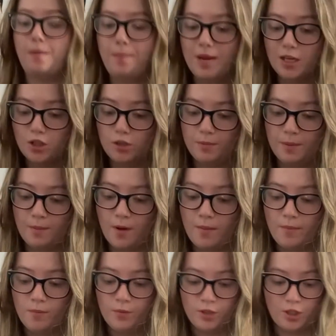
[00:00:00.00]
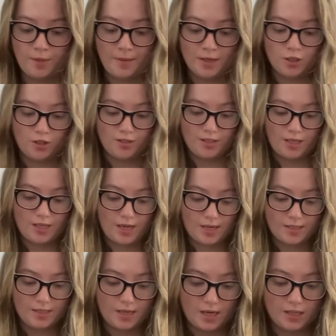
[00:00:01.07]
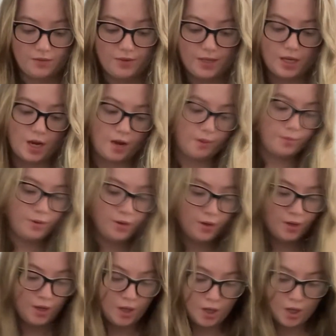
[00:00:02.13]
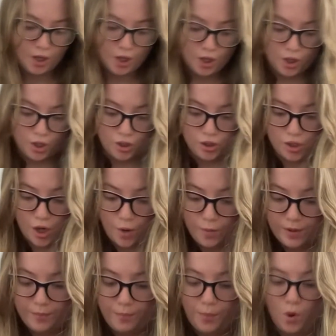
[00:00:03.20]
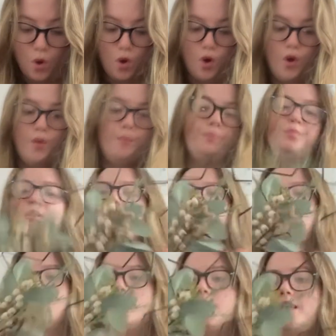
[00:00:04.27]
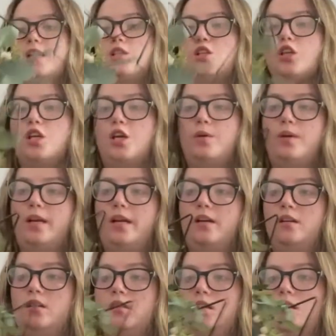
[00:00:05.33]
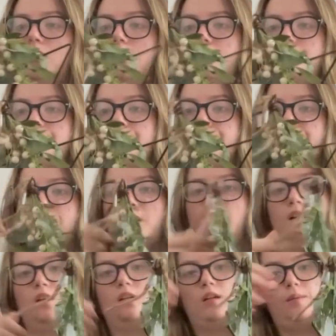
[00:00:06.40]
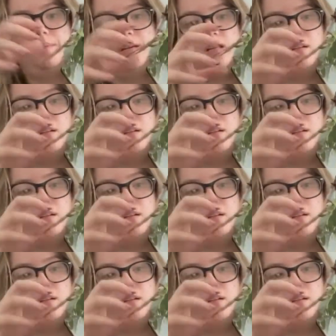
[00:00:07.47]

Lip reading: pinch me moment, which I mentioned in yesterday's video. So we bought this cute little, hang on, let me,